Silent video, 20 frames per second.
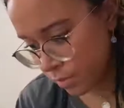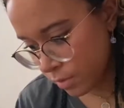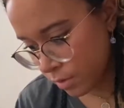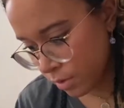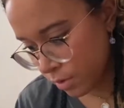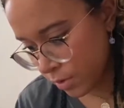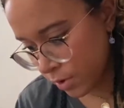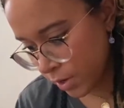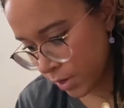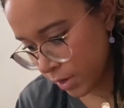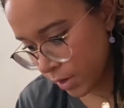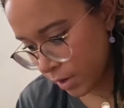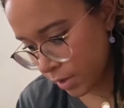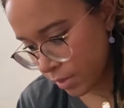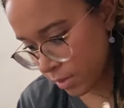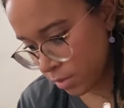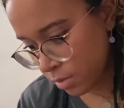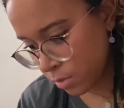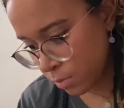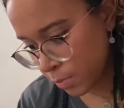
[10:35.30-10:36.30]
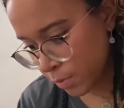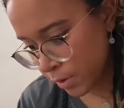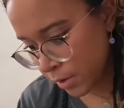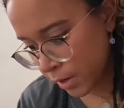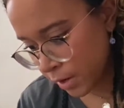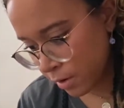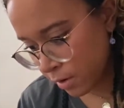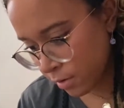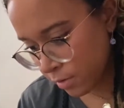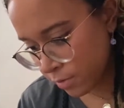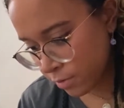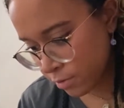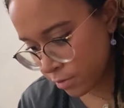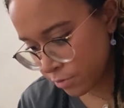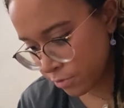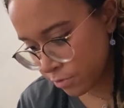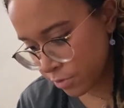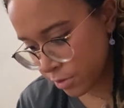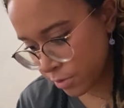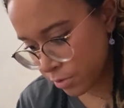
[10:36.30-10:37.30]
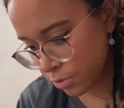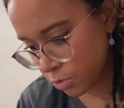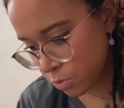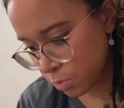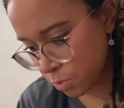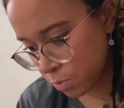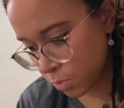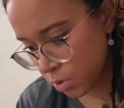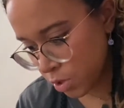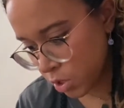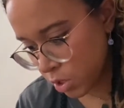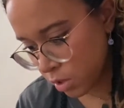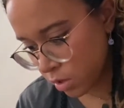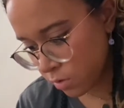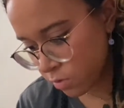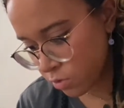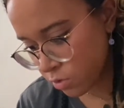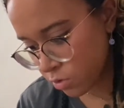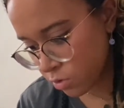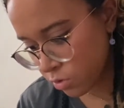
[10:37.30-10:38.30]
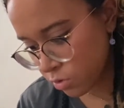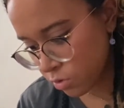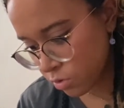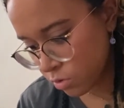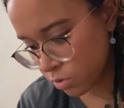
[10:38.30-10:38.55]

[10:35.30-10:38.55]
Okay, yeah, I think the book I got for free was Book Lovers.